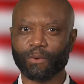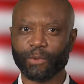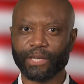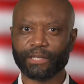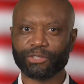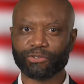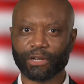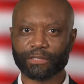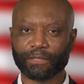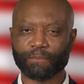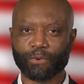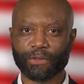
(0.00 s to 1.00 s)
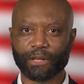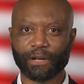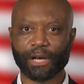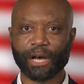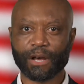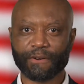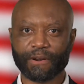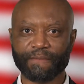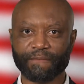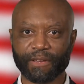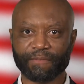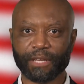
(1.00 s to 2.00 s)
we constructed more than
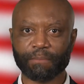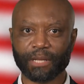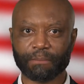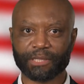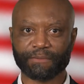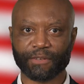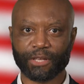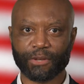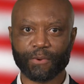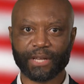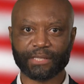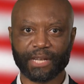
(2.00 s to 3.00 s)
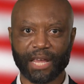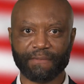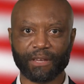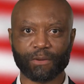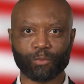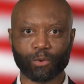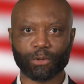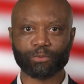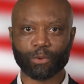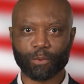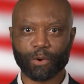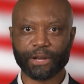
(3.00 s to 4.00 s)
150 blimps for the U.S. Navy in World
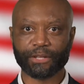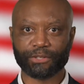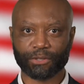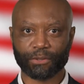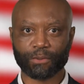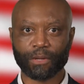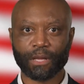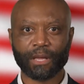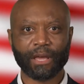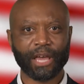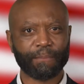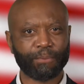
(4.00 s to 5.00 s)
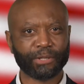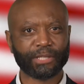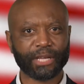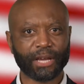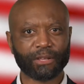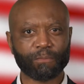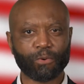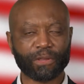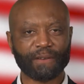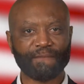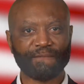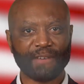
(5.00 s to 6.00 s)
War I and II, and put together more
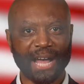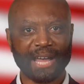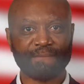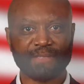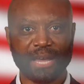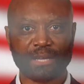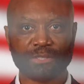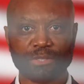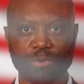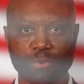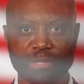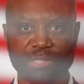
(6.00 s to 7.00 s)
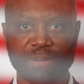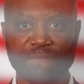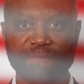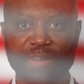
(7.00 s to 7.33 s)
than 5,000 Corsair,